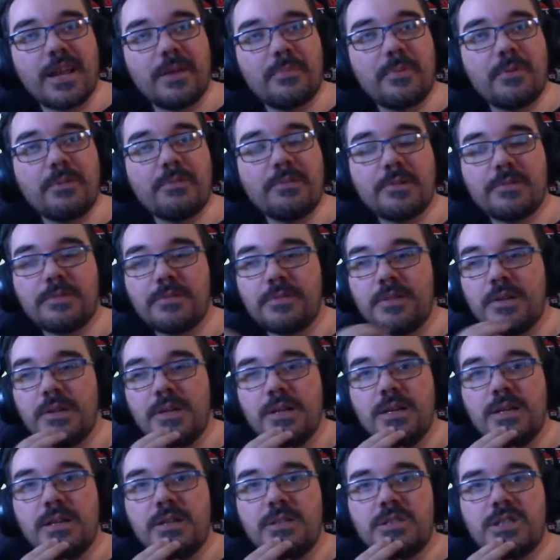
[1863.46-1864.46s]
of
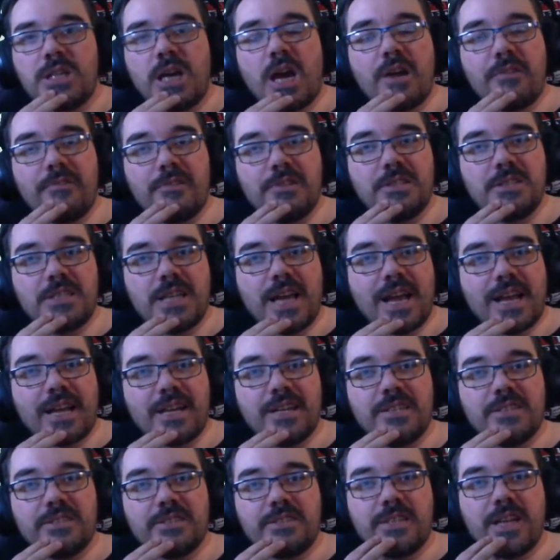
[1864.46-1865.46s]

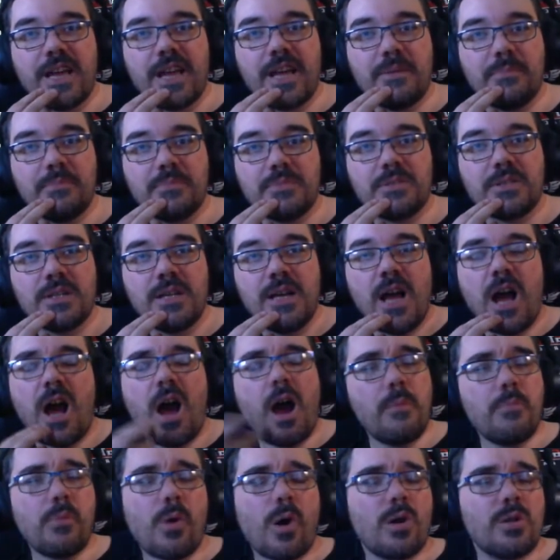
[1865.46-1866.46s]
Tyrantagonist Games.
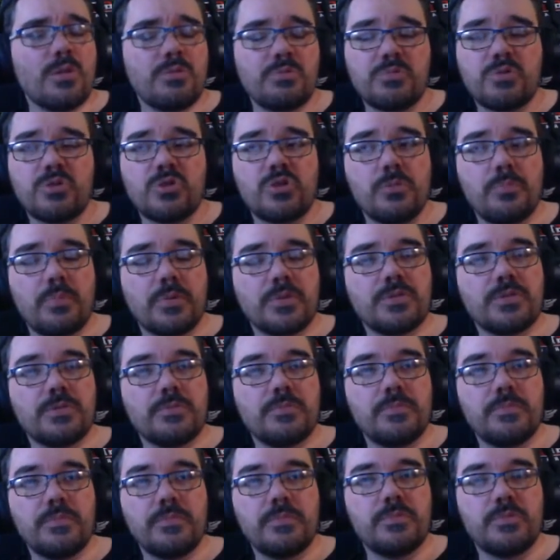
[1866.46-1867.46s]
I'm not super
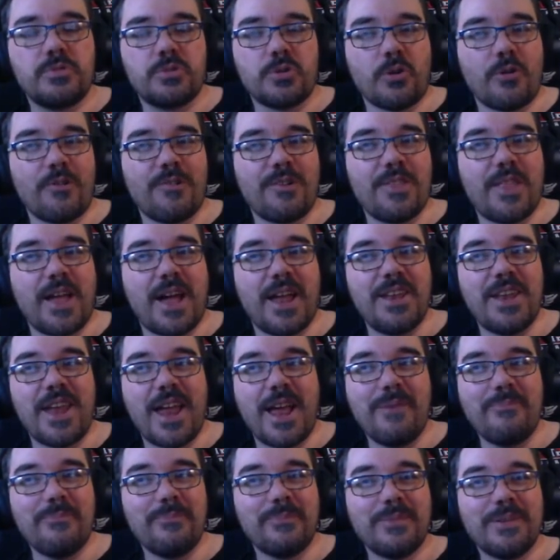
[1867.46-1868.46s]
sure on that
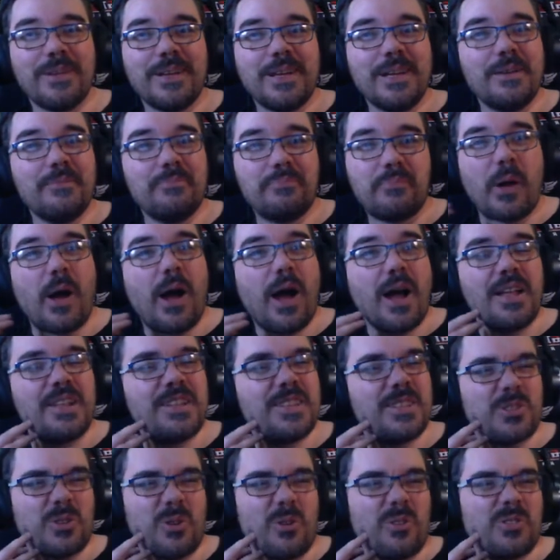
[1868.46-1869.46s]
name, but
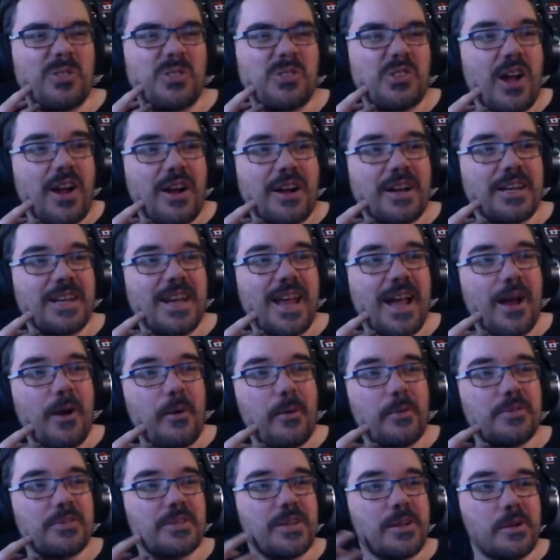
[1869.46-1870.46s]
it's sort of stuck now,
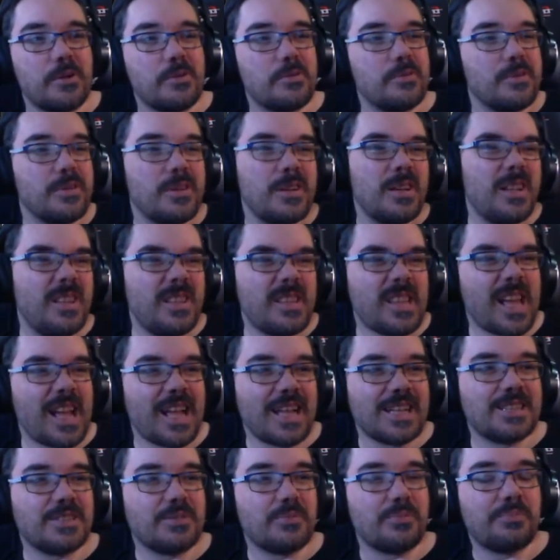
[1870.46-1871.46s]
so
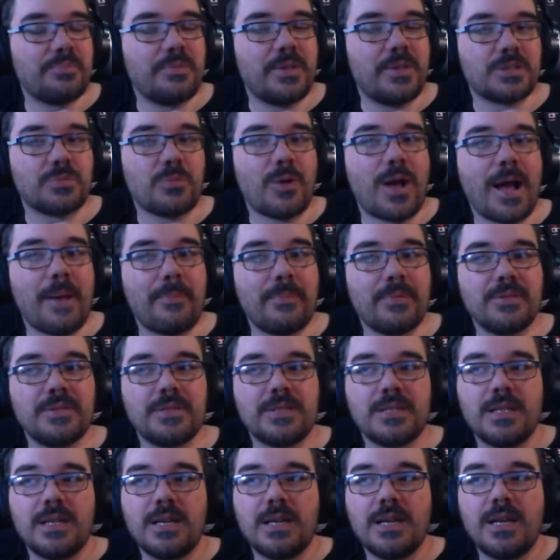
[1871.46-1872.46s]
that's what happens.
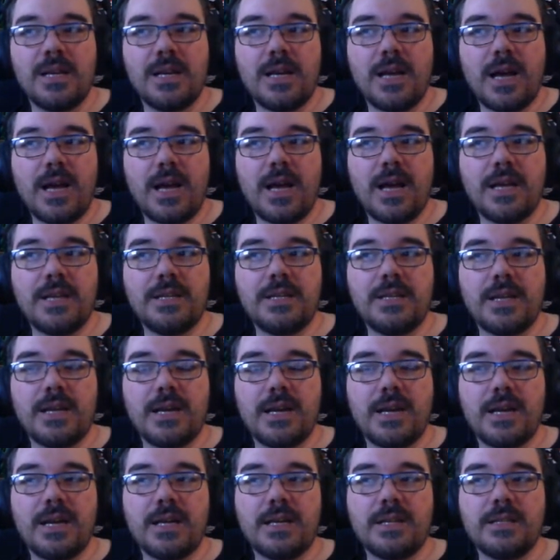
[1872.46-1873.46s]
And
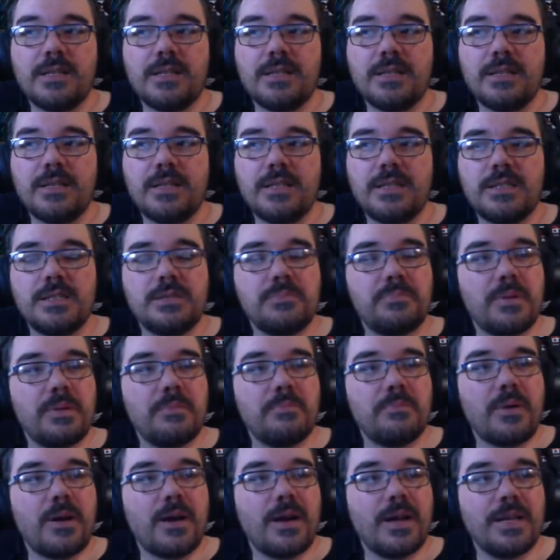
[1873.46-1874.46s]
this has been
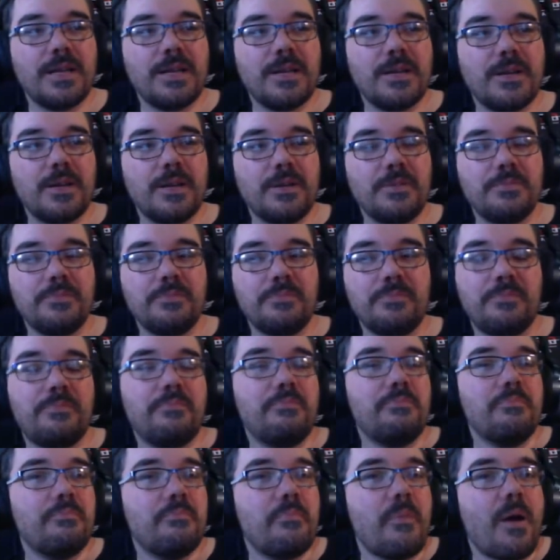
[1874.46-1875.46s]
my
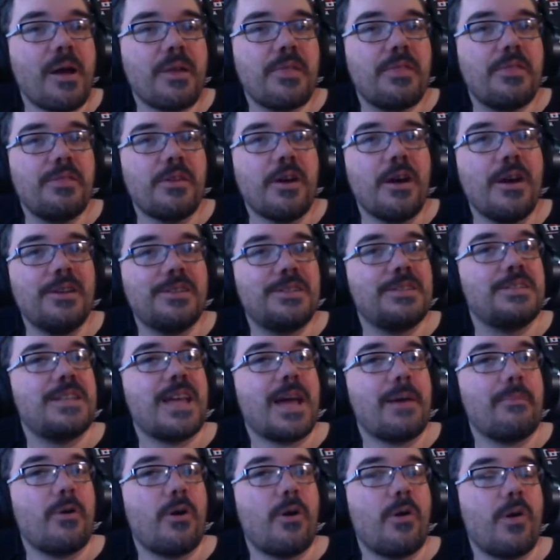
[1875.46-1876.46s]
my third
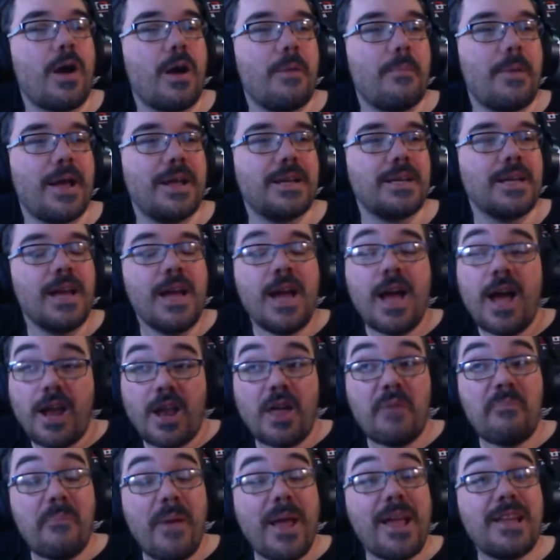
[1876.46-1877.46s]
demo I made, and
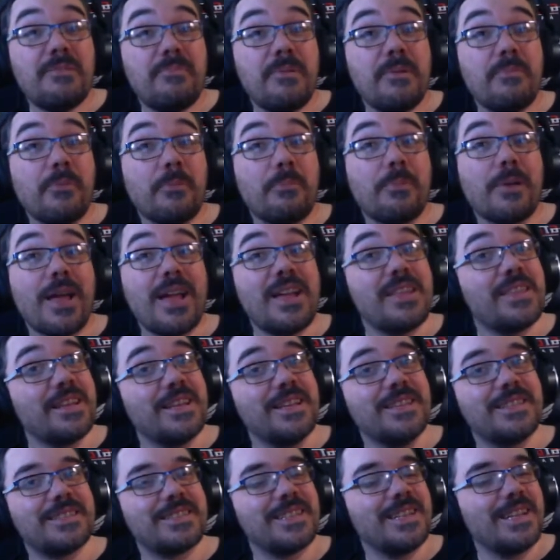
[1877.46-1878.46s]
I've made people play
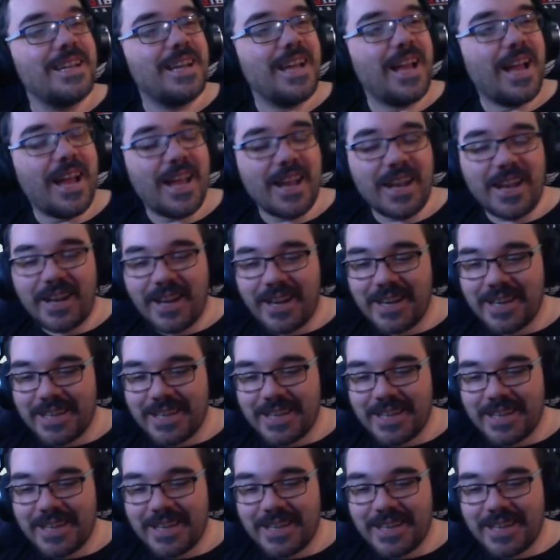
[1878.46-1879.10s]
these, and like